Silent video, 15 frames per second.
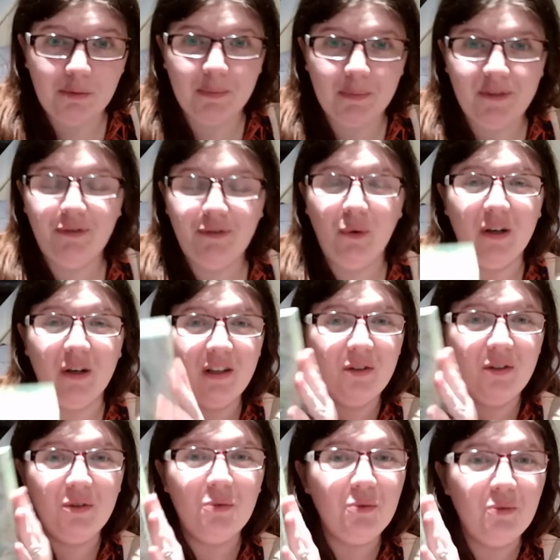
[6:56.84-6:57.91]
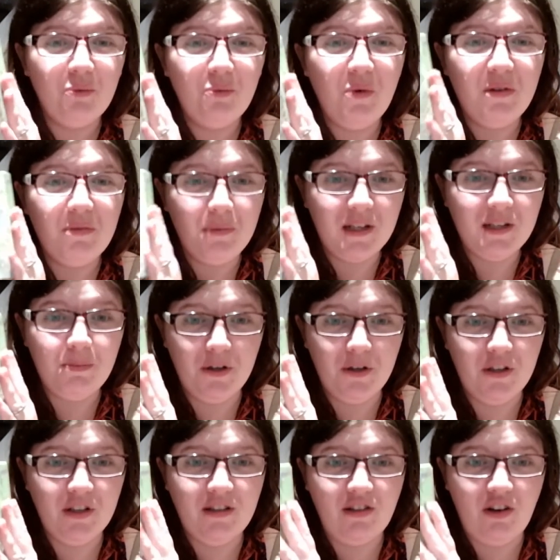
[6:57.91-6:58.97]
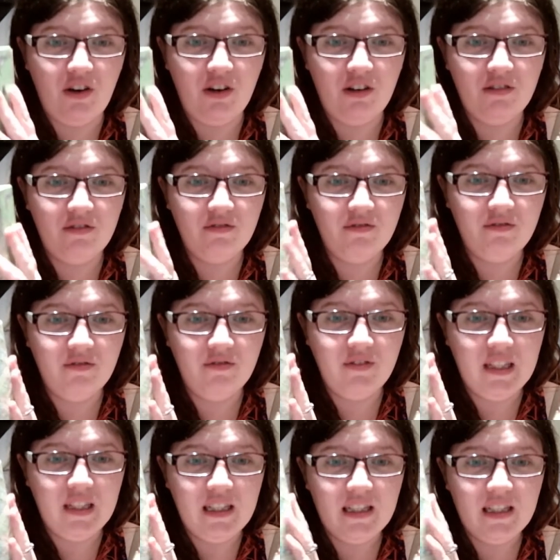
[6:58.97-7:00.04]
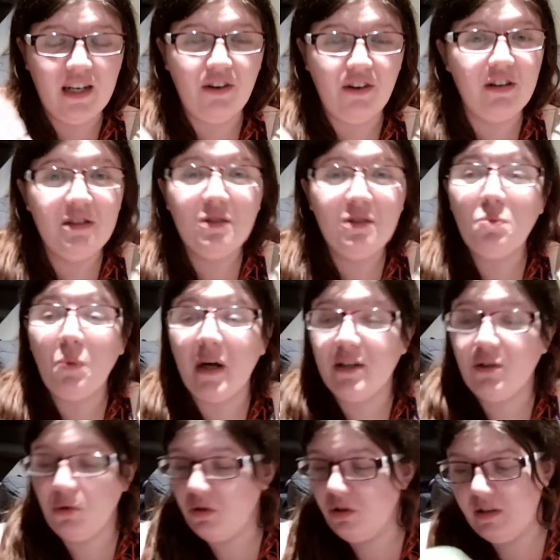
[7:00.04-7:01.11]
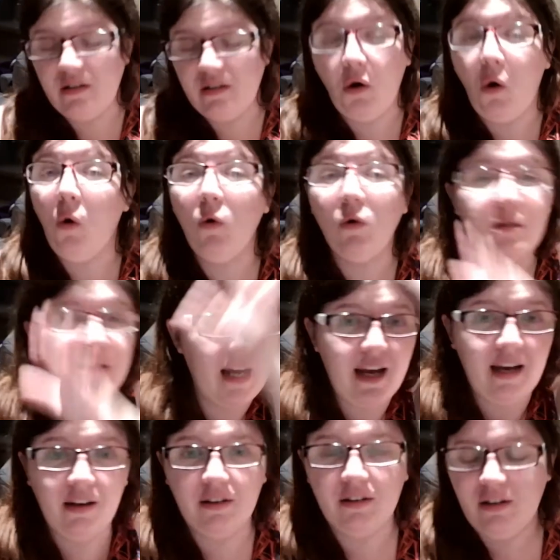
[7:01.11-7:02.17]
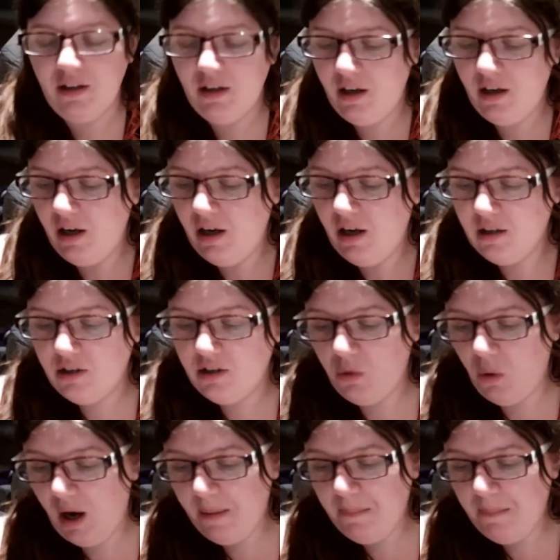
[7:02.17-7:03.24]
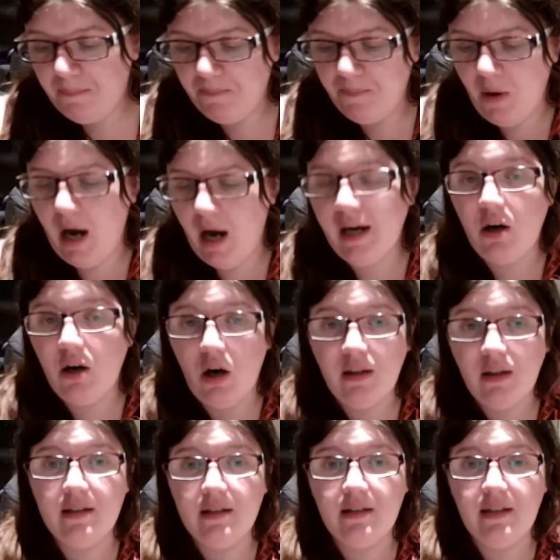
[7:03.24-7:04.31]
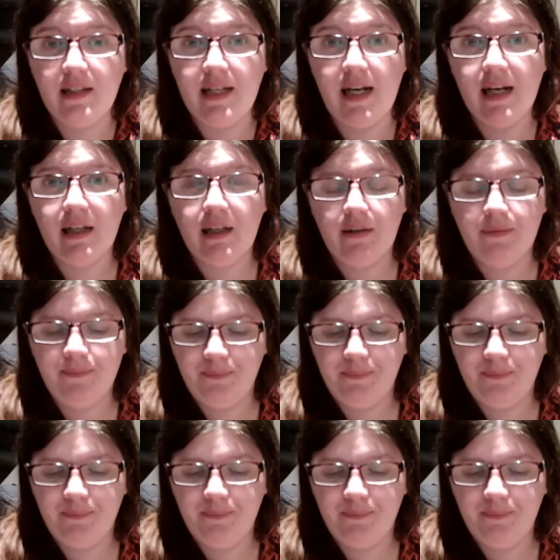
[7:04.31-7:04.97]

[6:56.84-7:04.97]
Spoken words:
before with my spirit song tarot. This is why I told you it's a whole tale. So I got this deck,